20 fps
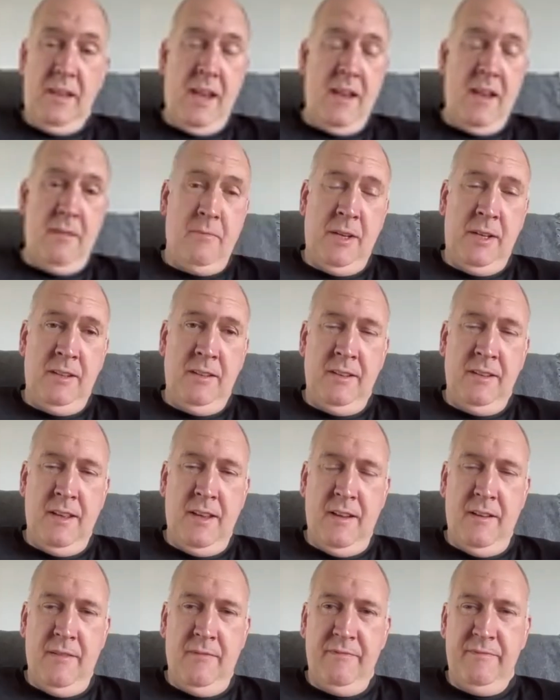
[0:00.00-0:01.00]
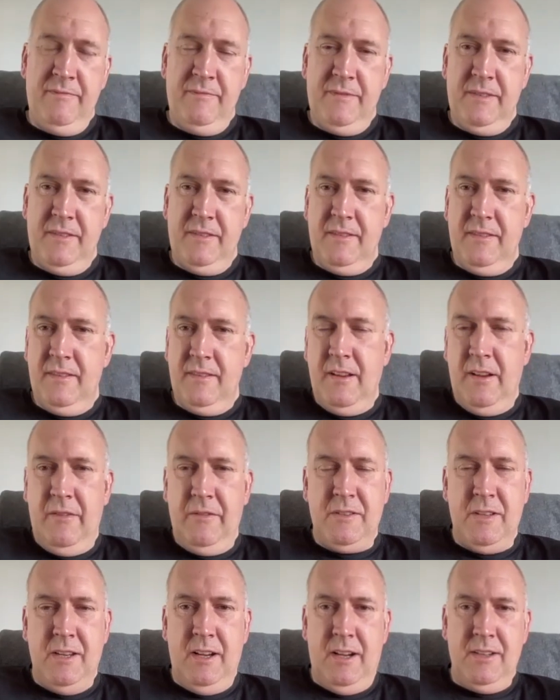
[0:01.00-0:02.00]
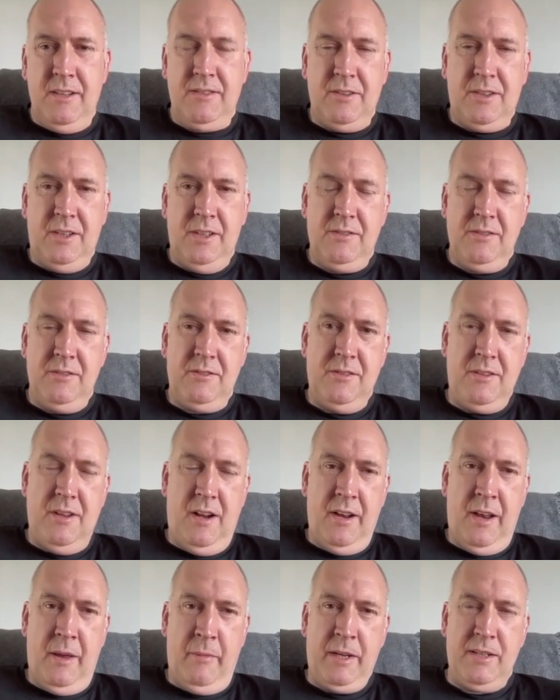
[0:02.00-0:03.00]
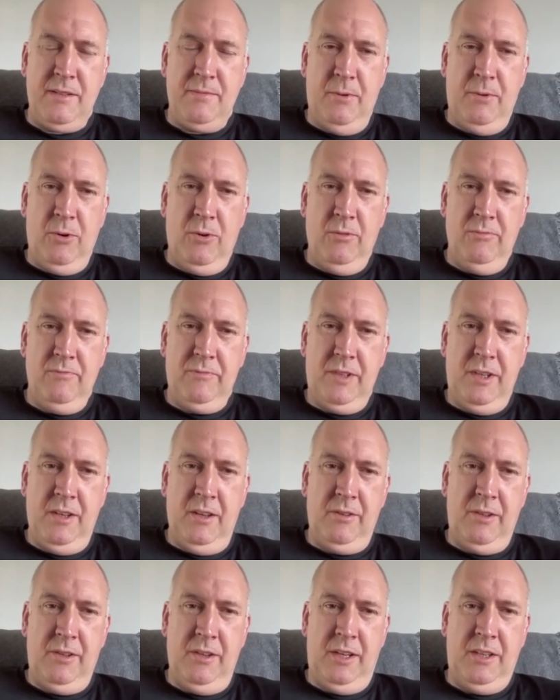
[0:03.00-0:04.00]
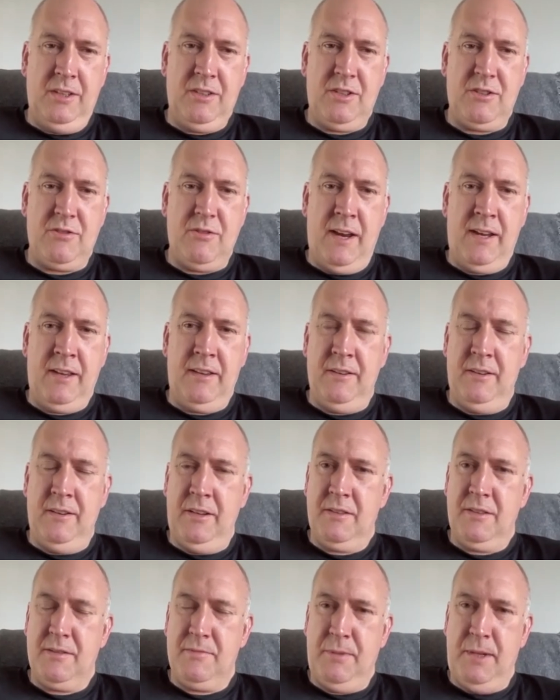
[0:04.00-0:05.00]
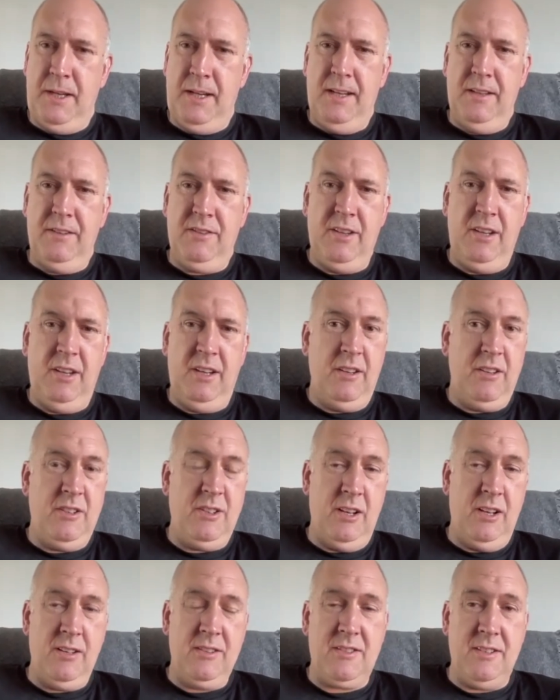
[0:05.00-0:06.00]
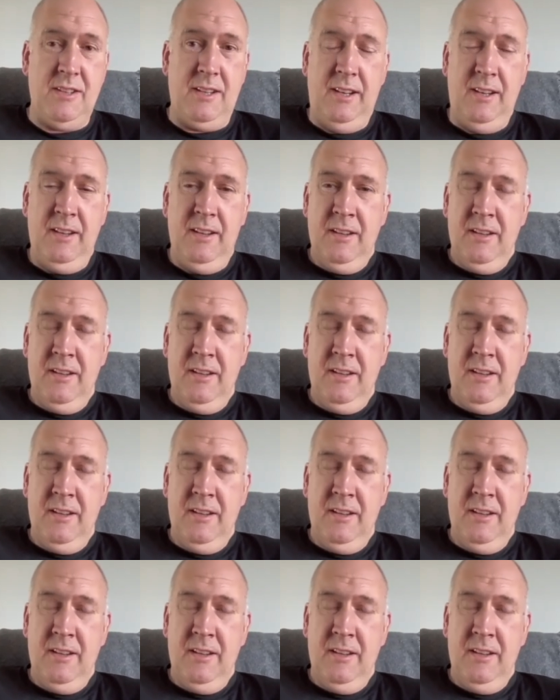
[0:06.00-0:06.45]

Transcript: I mean, obviously ice hockey is such a dynamic sport. You need strength, you need speed, you need agility,